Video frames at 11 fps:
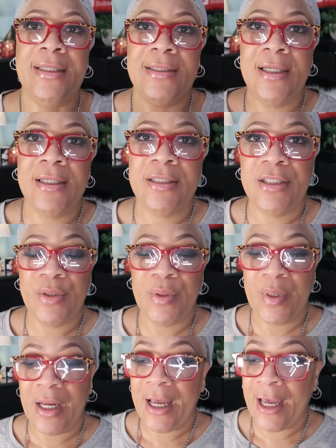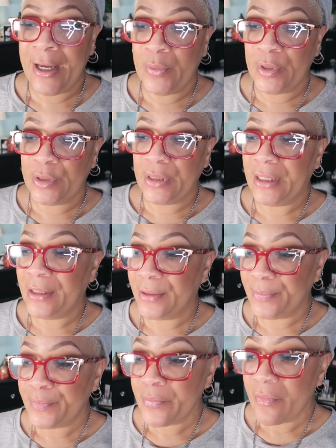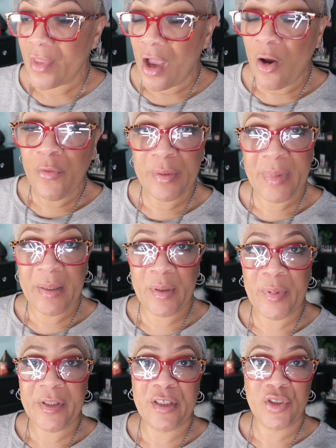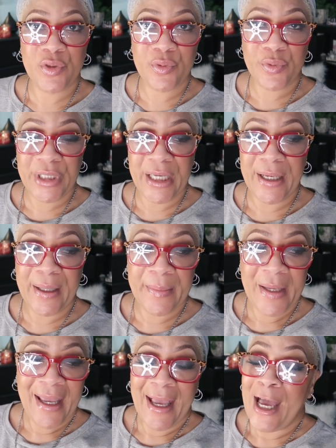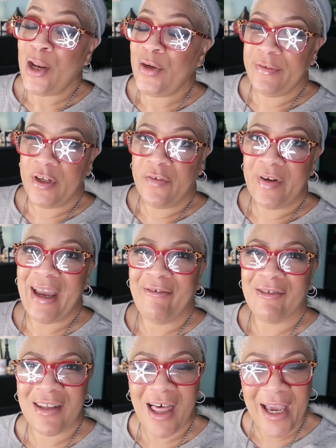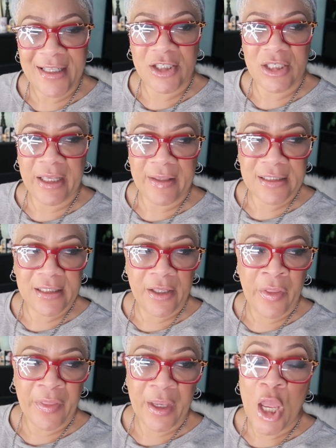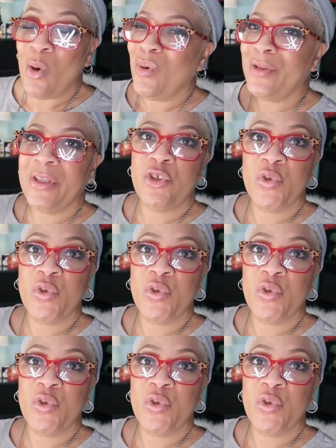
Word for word: get done, so I will um, hopefully be able to put the tree up. I don't even know if I have lights yet. That's the other thing. Well, the